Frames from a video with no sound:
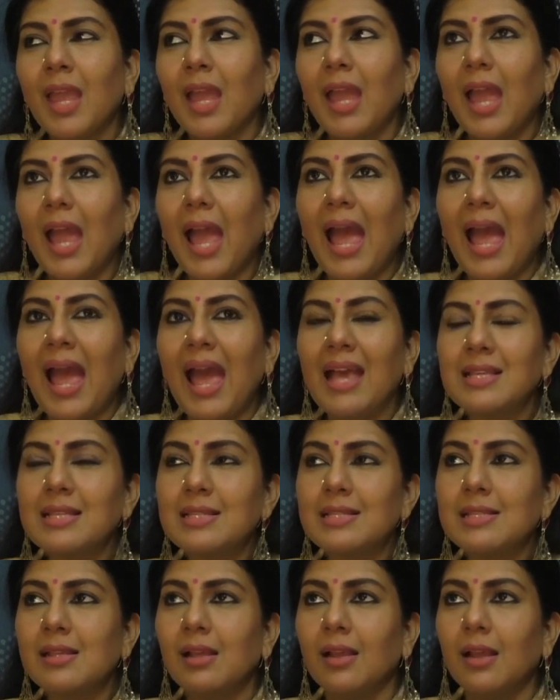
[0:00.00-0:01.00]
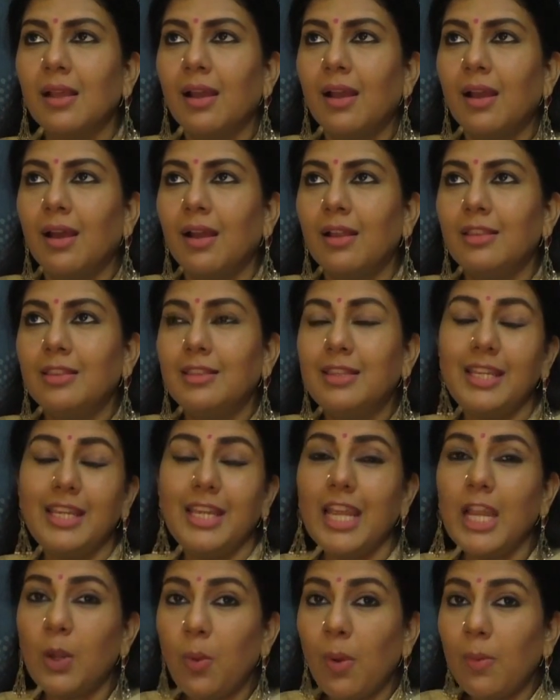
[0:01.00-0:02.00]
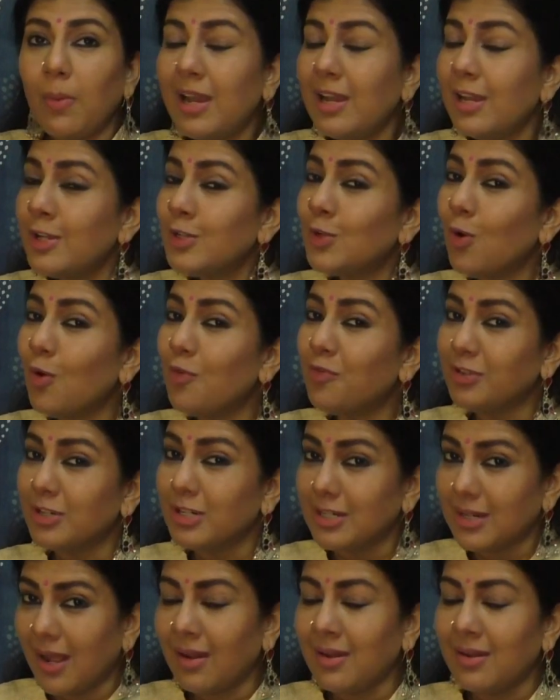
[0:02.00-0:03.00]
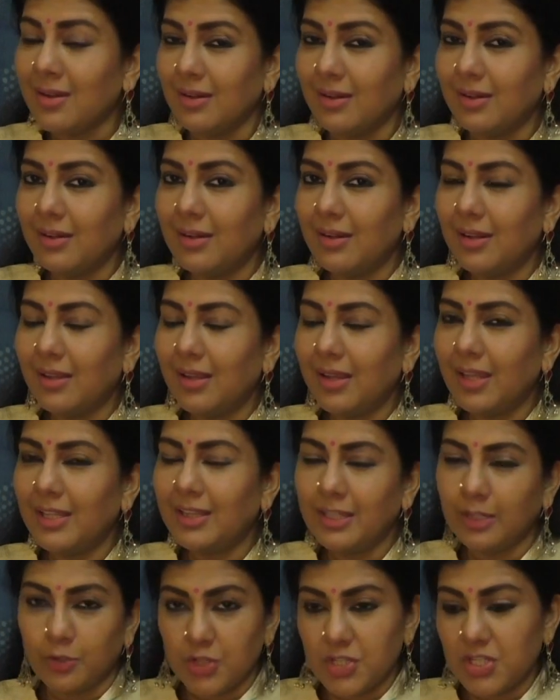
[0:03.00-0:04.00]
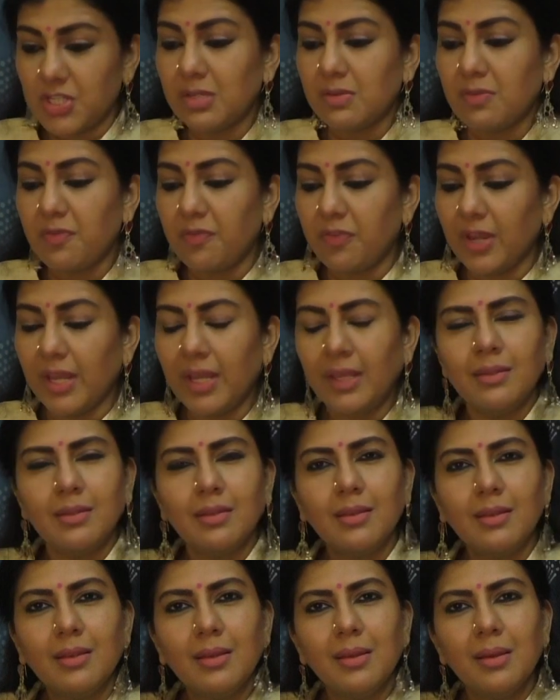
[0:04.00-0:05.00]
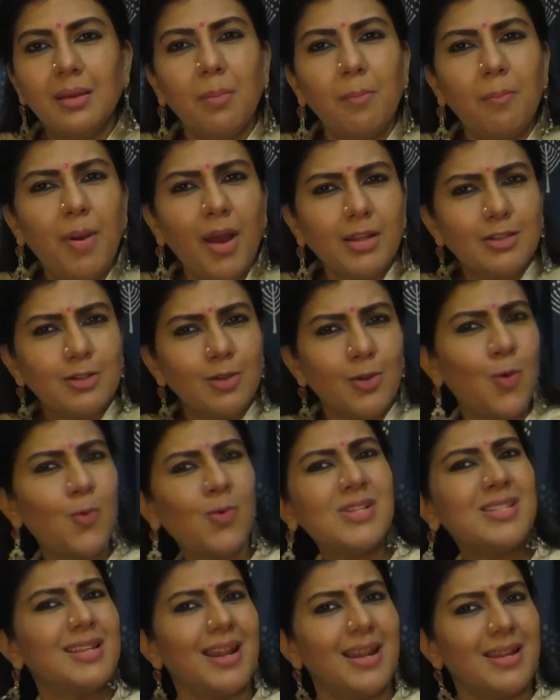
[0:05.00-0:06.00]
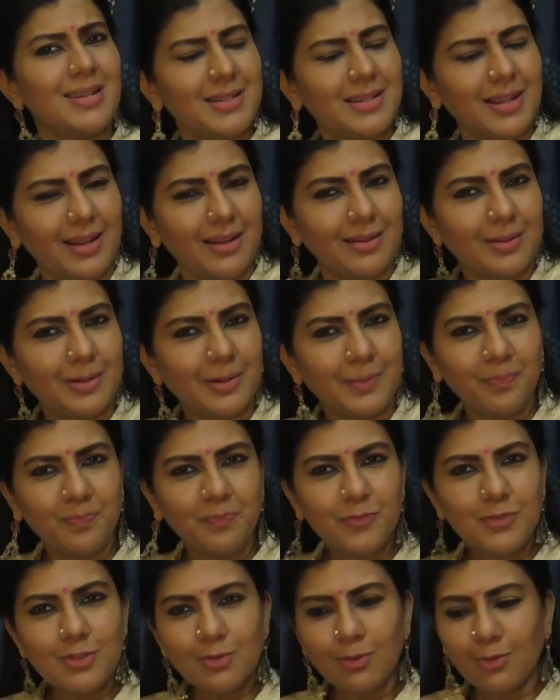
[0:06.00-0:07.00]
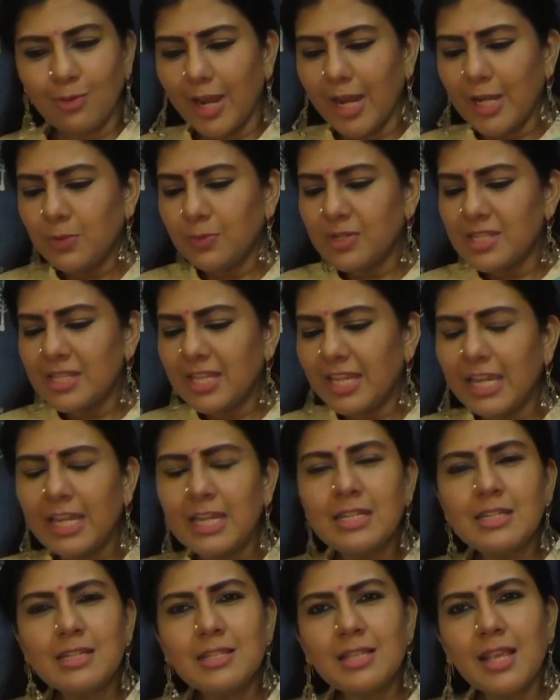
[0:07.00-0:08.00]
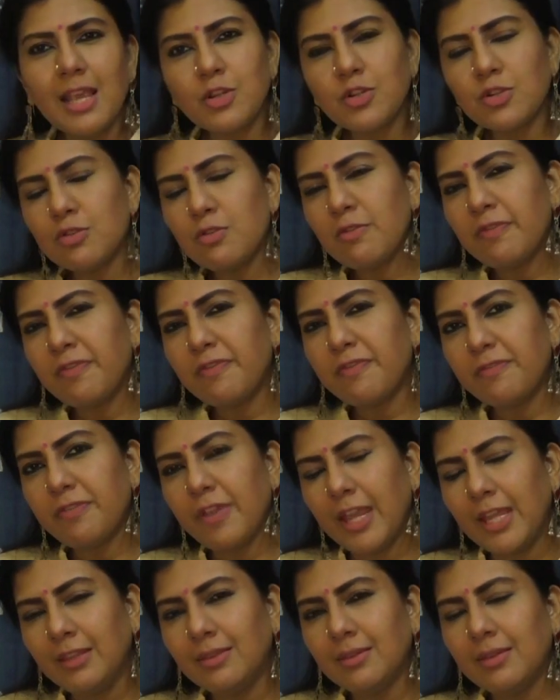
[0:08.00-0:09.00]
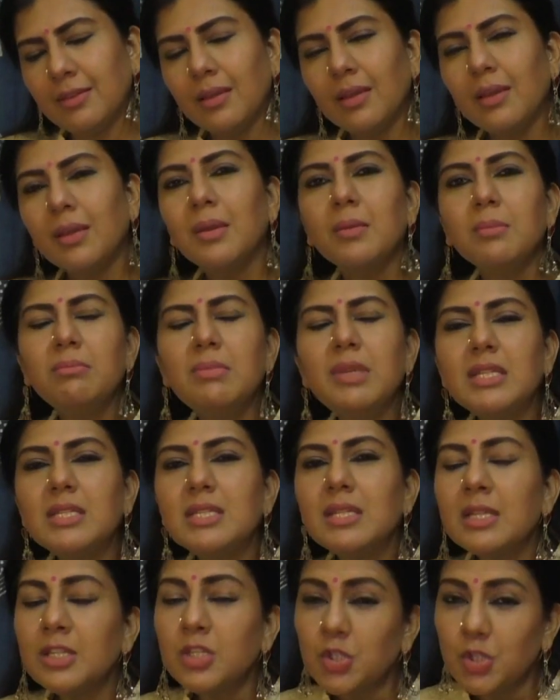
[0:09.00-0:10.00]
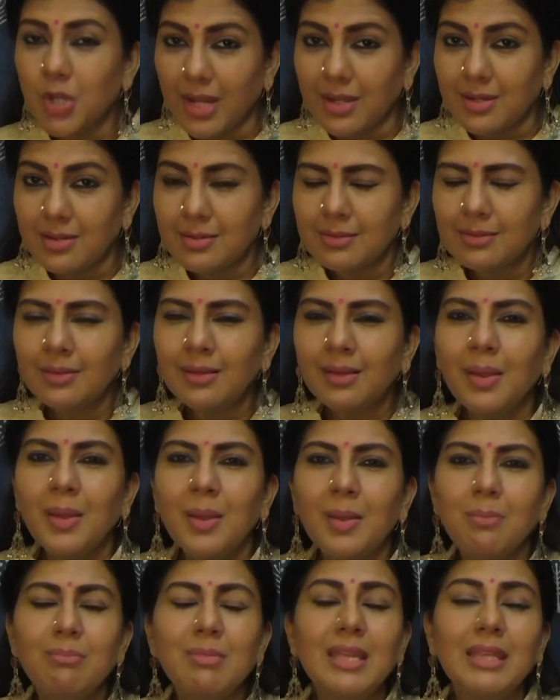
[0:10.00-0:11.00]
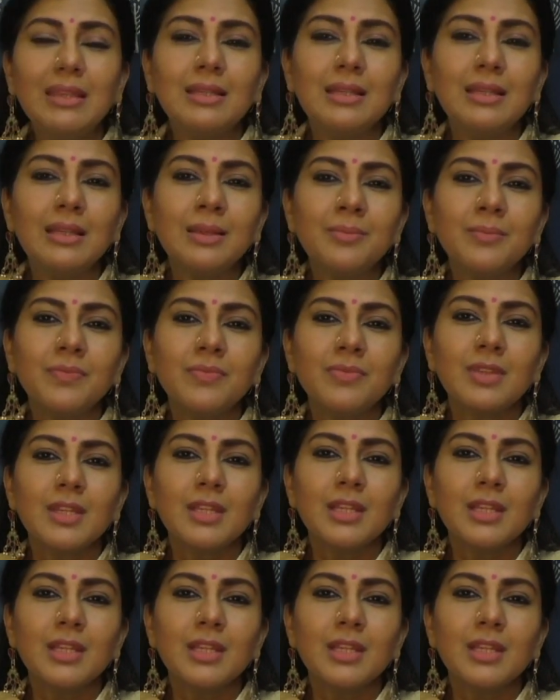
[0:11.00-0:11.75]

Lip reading: as the equivalent of a nun in the Christian faith, but who was an entertainer. So it was the intersection of faith meeting gender, meeting